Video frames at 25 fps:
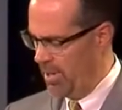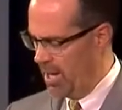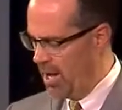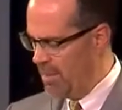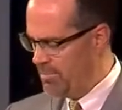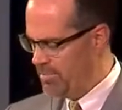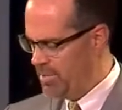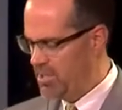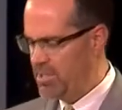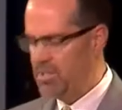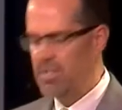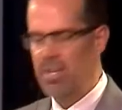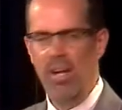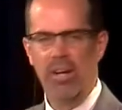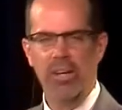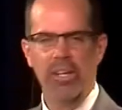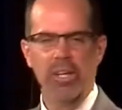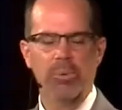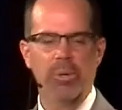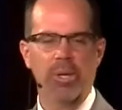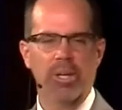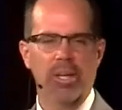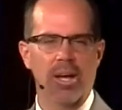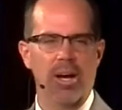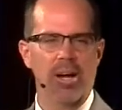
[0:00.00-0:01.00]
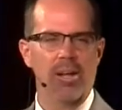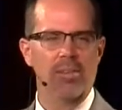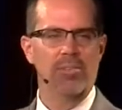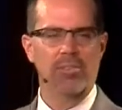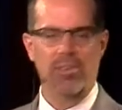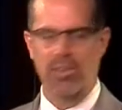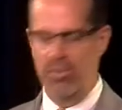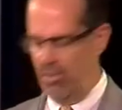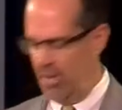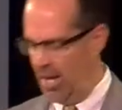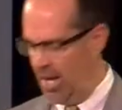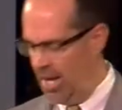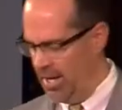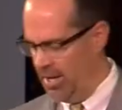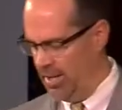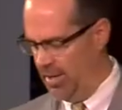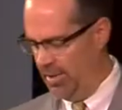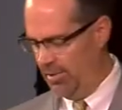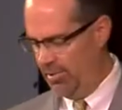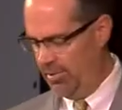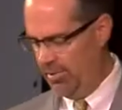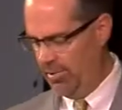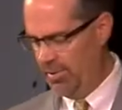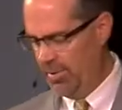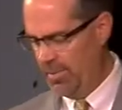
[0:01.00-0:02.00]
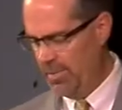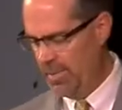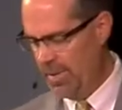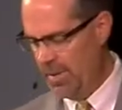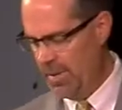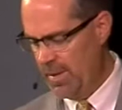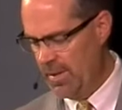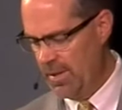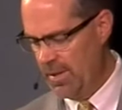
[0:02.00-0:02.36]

but I'm just telling you what God's design is.